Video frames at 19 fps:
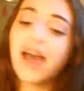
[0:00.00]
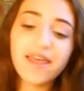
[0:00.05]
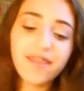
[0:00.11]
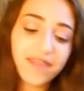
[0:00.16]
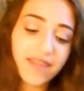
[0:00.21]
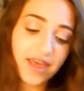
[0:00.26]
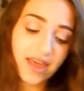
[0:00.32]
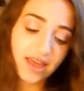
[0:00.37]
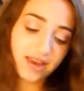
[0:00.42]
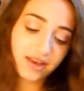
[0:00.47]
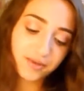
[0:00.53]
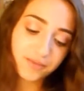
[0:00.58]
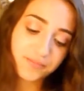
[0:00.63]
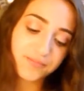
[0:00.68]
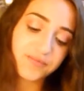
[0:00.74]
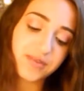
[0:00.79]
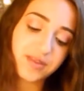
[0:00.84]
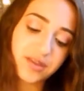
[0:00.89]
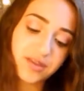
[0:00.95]
And then,
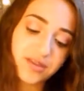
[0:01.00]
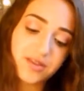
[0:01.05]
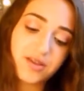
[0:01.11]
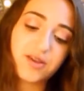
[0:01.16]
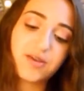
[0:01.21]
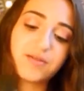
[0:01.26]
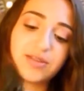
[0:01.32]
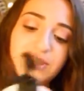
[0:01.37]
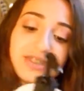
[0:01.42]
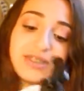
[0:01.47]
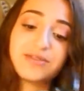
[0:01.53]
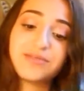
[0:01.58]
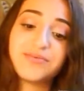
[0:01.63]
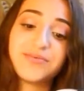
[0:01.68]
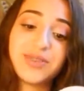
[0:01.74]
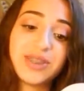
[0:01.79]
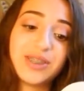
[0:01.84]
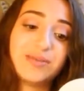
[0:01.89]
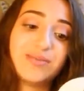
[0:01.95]
so this is a
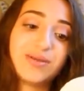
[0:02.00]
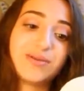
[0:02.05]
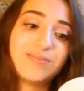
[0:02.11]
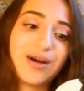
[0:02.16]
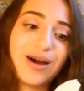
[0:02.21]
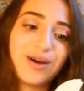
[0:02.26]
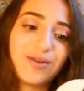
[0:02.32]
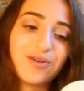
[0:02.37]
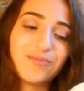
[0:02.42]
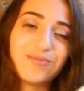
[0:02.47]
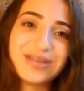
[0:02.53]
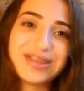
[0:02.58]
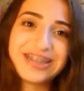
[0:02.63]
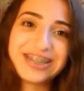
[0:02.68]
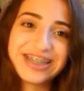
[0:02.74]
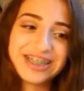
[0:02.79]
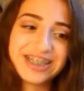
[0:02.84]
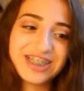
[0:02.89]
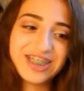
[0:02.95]
really big bottle, but
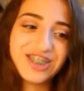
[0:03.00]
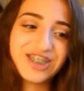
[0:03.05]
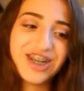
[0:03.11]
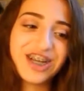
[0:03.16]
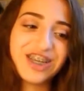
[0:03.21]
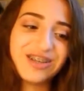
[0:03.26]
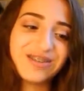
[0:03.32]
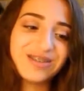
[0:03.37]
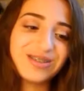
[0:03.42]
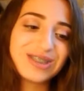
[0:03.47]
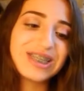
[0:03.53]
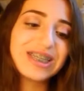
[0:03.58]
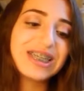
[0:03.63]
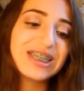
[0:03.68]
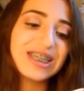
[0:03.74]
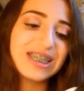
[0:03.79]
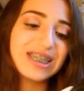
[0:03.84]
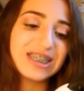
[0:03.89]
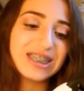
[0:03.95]
the conditioner I use
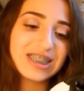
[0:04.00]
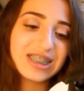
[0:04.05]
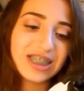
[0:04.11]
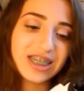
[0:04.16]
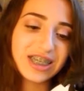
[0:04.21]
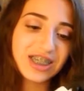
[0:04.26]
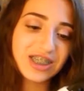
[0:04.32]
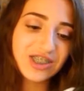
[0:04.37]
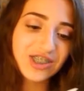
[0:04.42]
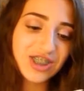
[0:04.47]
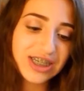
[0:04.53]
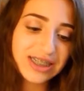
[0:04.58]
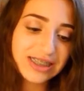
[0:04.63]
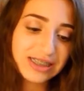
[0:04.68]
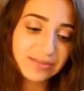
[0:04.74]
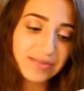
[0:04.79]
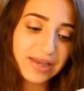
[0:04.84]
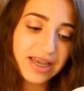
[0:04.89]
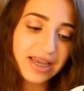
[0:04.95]
is the
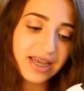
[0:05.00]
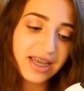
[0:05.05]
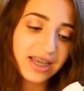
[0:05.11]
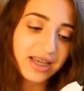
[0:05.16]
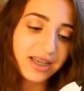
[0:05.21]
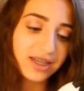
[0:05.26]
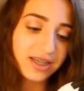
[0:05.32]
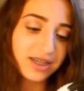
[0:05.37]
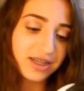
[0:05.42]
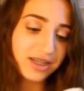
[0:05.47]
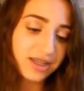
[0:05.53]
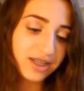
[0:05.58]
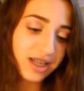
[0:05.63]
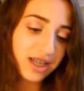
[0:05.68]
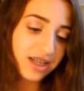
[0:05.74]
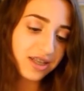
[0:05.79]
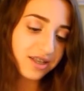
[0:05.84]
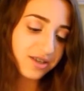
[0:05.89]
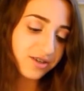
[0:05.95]
Tresemme
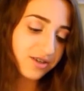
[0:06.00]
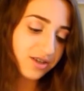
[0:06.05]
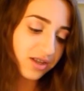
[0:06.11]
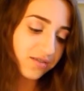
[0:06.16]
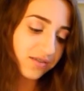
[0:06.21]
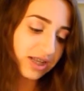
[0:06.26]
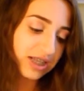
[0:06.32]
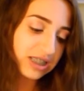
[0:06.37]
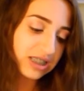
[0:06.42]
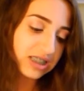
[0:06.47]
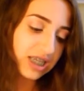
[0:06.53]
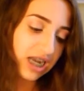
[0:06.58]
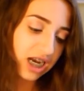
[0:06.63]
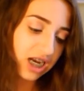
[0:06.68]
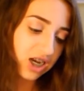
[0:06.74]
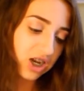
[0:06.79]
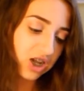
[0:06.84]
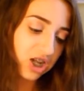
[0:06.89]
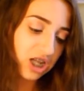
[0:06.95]
New Advanced
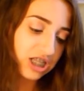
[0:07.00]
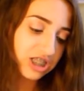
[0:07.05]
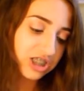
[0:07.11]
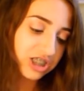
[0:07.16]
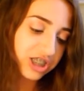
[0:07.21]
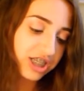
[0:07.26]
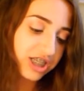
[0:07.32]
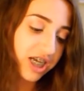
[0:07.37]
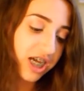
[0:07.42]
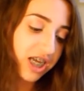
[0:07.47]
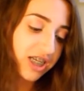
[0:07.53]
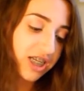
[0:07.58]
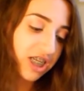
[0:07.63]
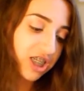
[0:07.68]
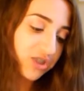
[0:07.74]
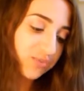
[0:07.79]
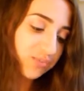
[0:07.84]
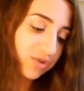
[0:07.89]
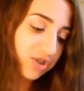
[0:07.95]
Technology
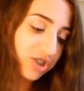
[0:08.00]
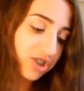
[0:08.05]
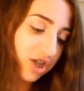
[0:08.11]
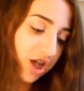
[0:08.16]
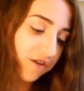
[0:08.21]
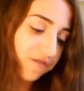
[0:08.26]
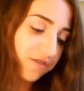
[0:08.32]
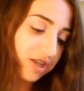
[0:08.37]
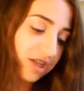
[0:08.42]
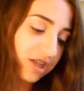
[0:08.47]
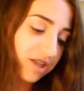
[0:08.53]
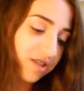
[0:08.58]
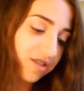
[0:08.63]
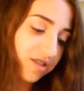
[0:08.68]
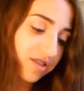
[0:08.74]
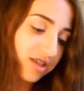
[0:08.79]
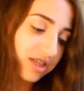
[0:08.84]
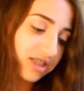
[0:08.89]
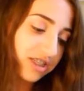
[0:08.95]
Touchable
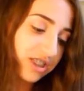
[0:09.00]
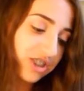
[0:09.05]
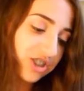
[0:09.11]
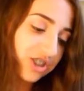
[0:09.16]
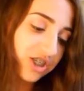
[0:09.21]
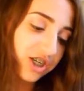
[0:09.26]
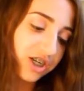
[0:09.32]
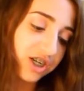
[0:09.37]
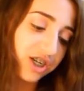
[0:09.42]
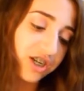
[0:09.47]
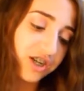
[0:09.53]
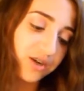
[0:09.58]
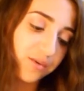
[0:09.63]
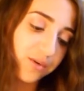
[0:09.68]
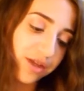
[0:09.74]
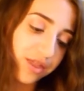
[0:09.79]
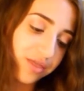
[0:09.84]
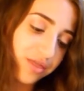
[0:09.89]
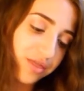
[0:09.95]
Softness Conditioner
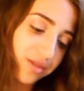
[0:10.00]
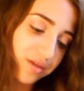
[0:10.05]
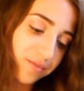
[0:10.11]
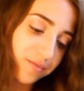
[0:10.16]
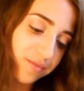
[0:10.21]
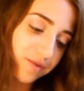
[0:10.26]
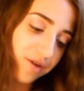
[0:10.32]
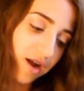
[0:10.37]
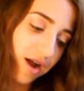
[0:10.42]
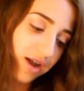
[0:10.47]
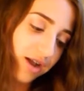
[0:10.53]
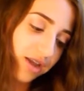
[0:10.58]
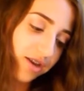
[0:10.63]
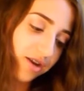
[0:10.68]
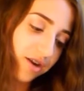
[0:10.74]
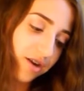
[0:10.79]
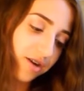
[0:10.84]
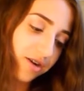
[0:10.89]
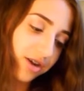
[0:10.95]
with
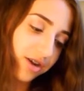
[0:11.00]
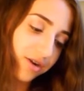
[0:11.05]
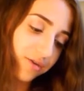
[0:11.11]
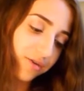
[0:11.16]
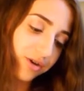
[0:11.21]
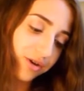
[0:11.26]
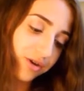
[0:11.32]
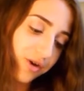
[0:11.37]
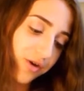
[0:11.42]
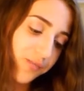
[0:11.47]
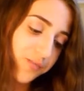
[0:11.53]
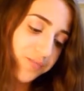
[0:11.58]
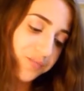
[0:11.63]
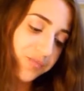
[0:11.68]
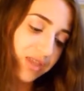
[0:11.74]
Moroccan Argan Oil.